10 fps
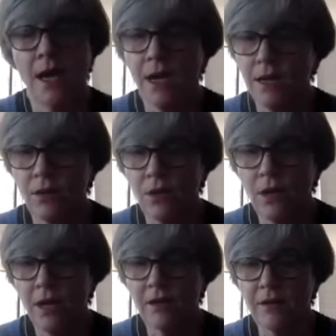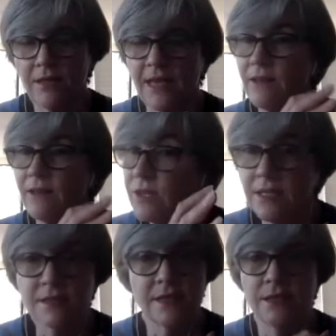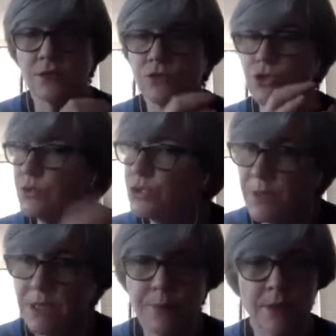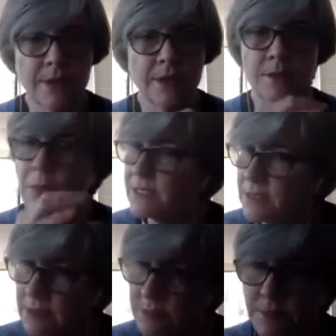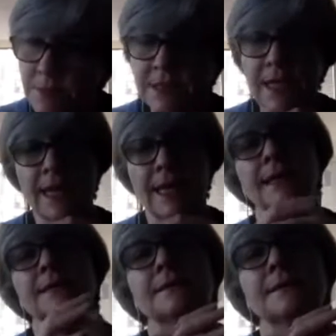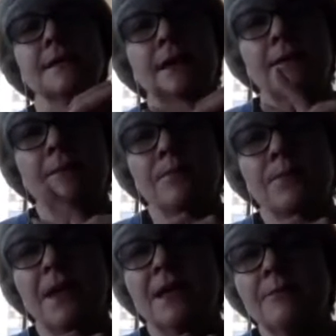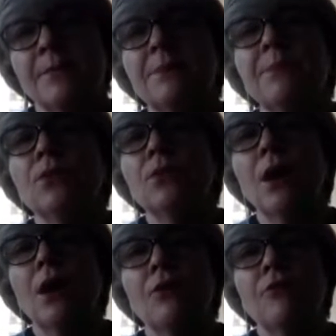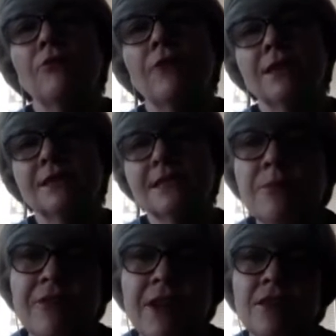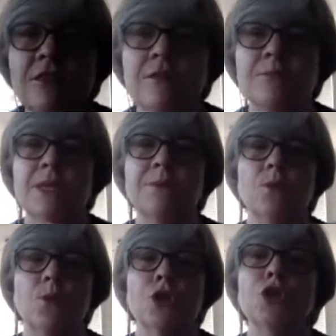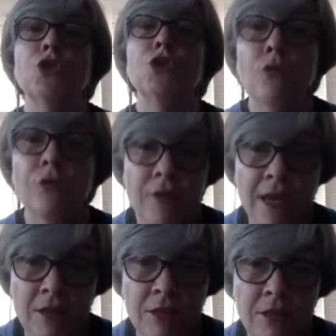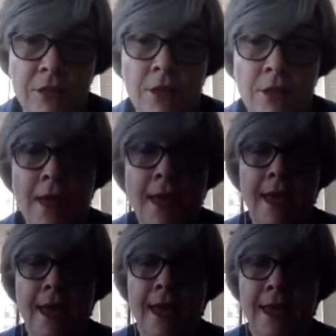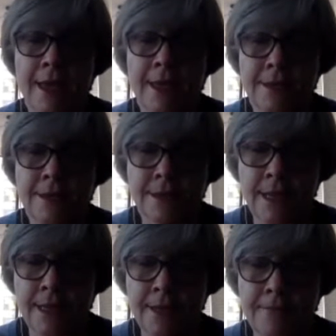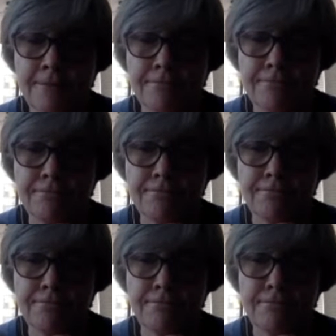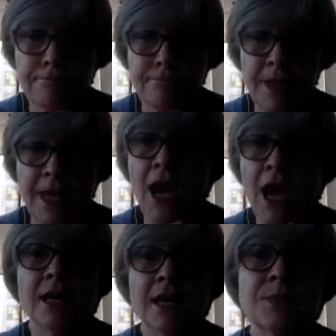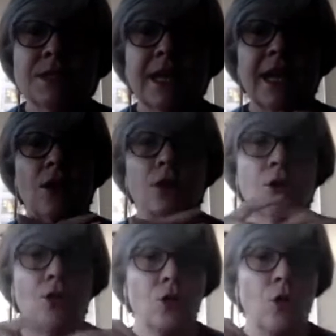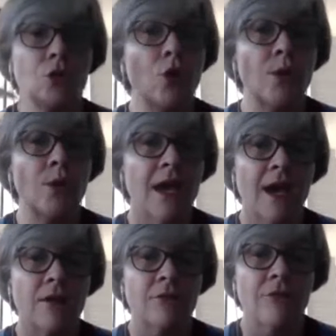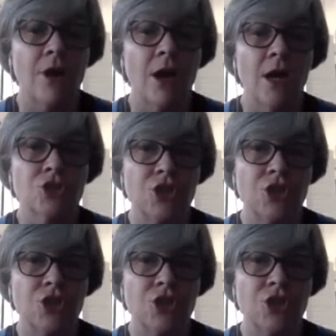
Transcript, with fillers: uh, Catholics and Jewish people and Muslims and um, people of uh, deep faith, people with no faith, and um, and hospice care. Although we have uh,